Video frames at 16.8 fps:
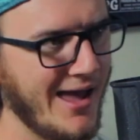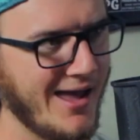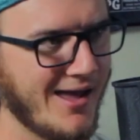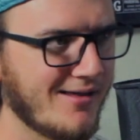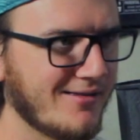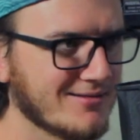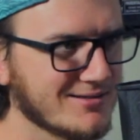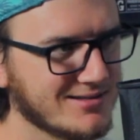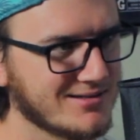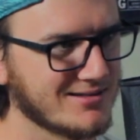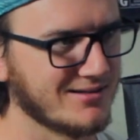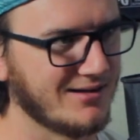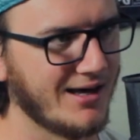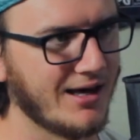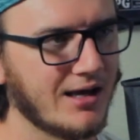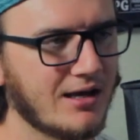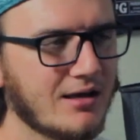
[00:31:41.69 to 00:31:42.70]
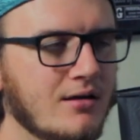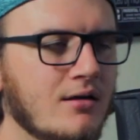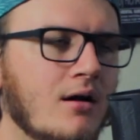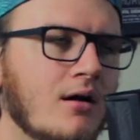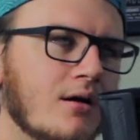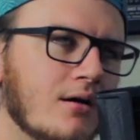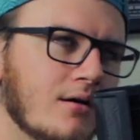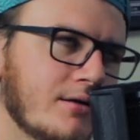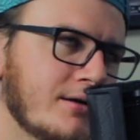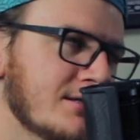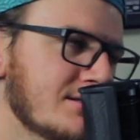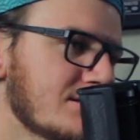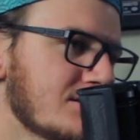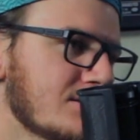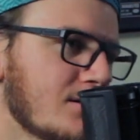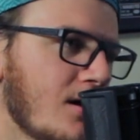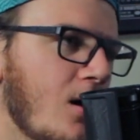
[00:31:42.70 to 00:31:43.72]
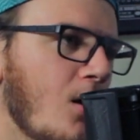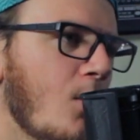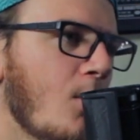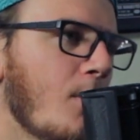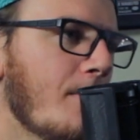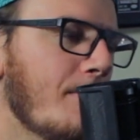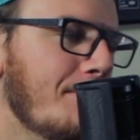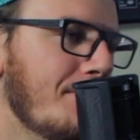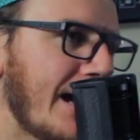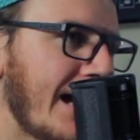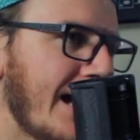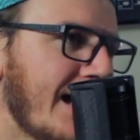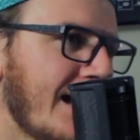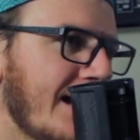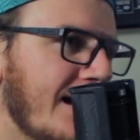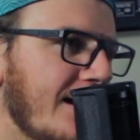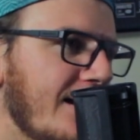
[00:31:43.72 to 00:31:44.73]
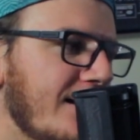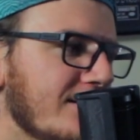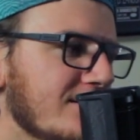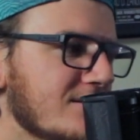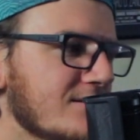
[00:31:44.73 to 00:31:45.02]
ants, it's so bad.